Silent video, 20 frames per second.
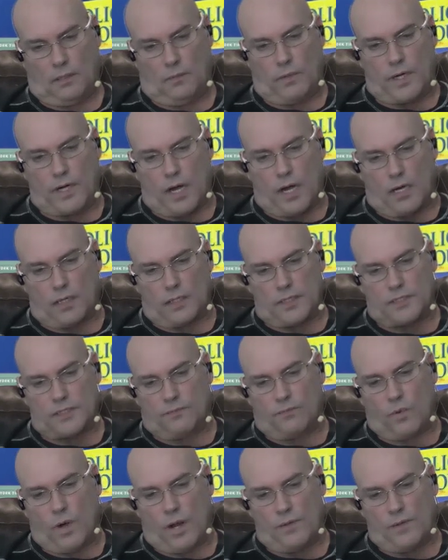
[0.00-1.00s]
Regardless
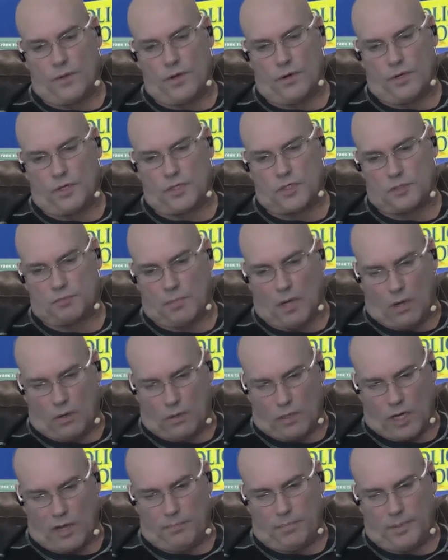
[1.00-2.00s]
of whether you're a small
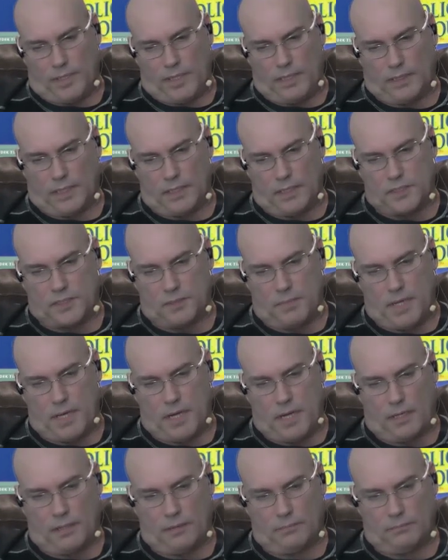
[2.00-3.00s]
company like
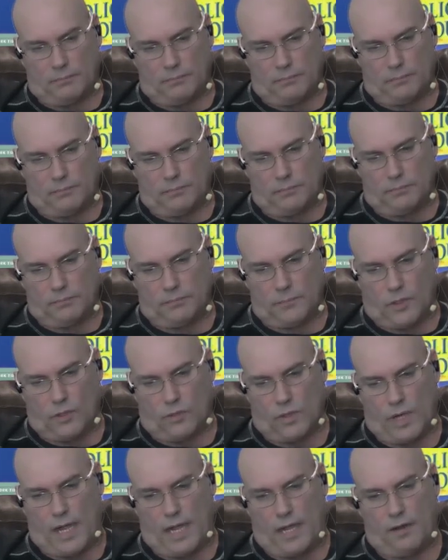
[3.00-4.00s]
Samina,
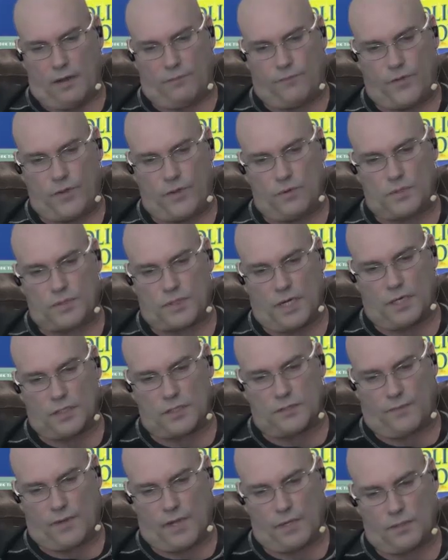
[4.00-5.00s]
creating a few
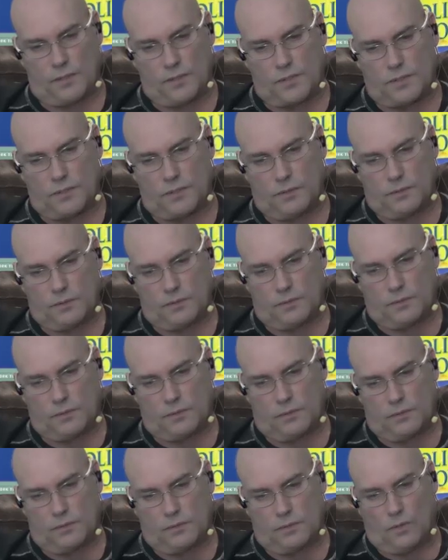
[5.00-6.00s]
sales funnels,
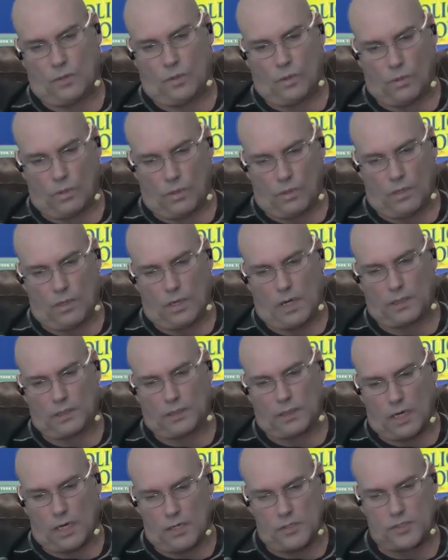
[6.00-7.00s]
or a
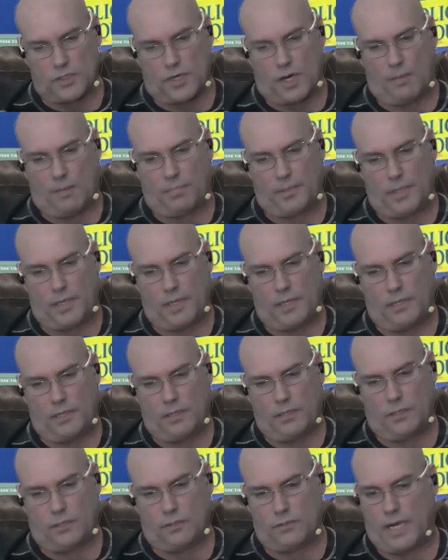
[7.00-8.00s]
large company
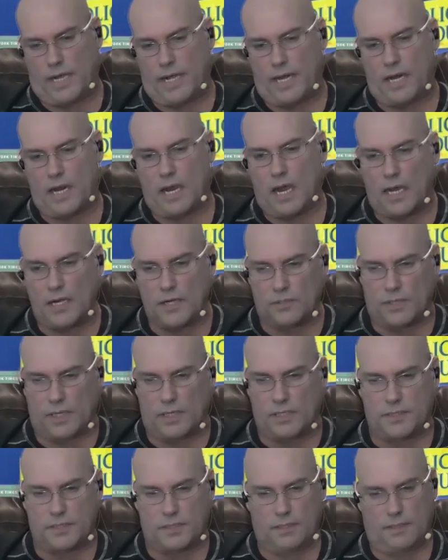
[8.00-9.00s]
creating
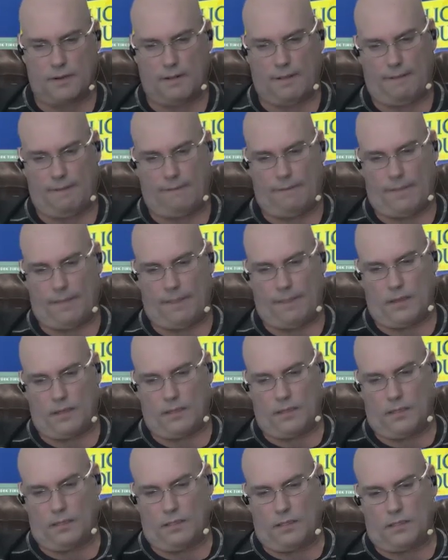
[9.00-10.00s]
hundreds,
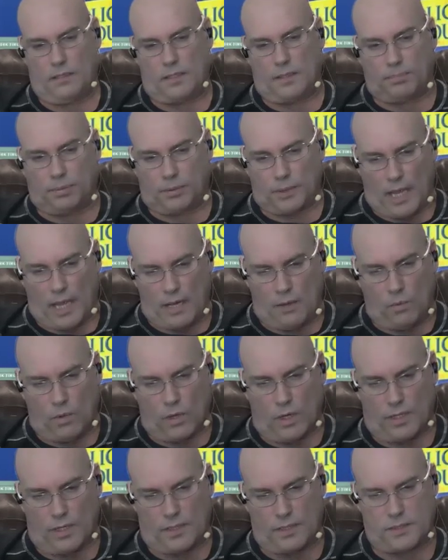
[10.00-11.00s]
the plan
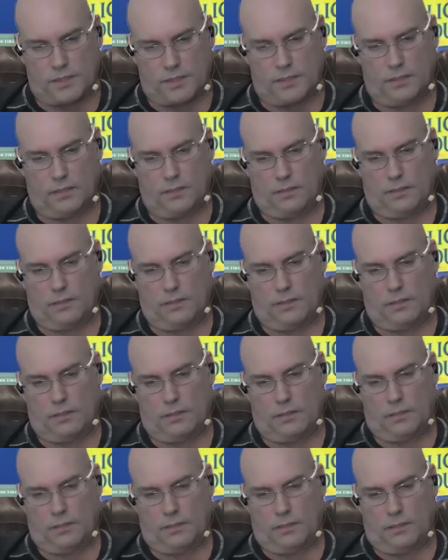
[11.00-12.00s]
works.
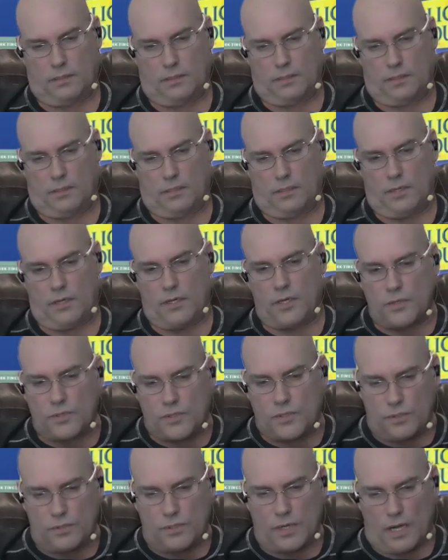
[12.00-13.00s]
You
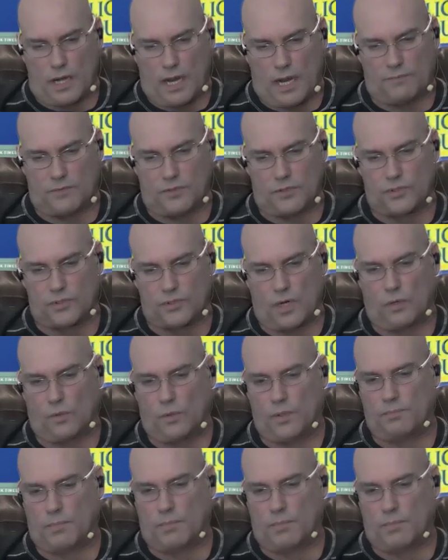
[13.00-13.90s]
do not have to struggle with